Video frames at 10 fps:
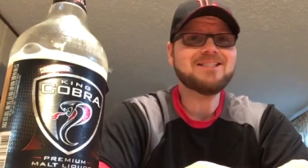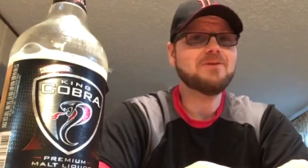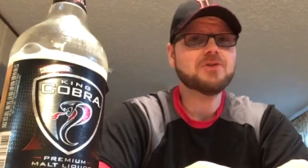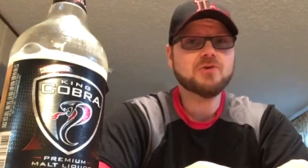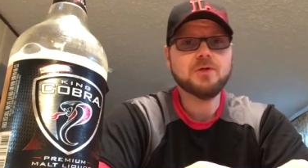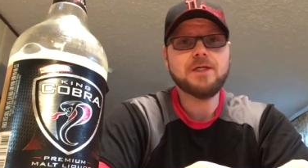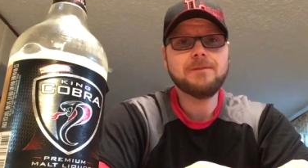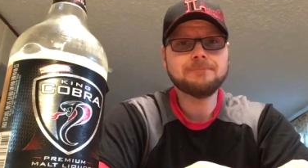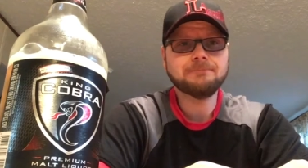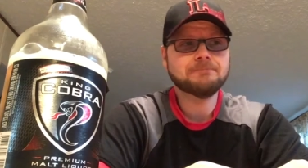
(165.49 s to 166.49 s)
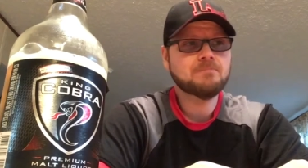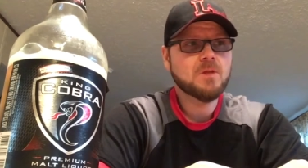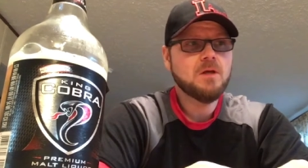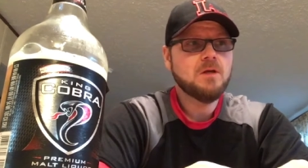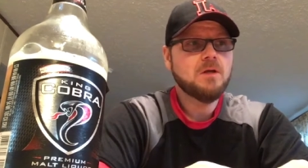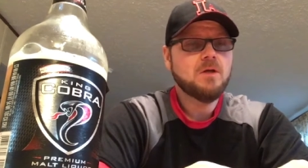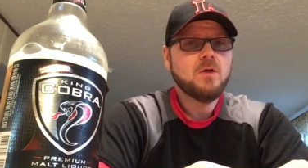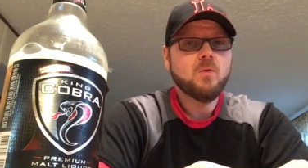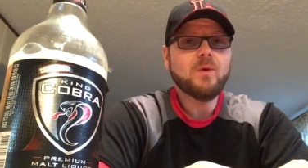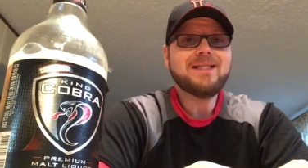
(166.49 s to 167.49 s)
to the tree,
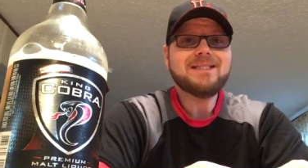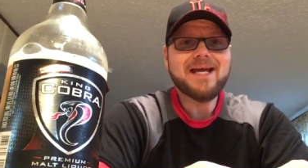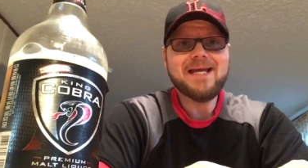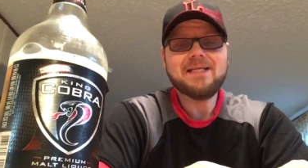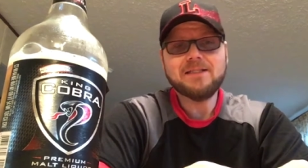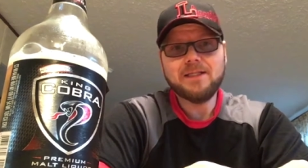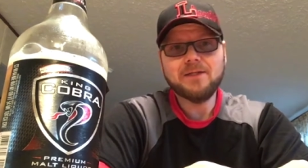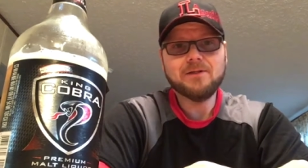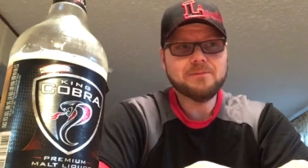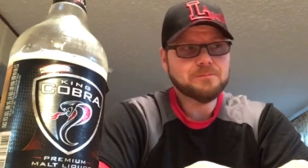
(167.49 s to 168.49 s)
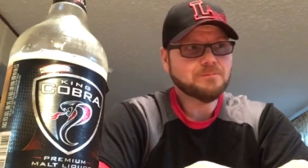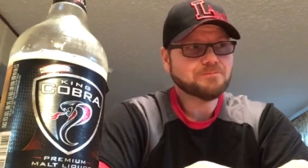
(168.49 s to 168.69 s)
we dang near,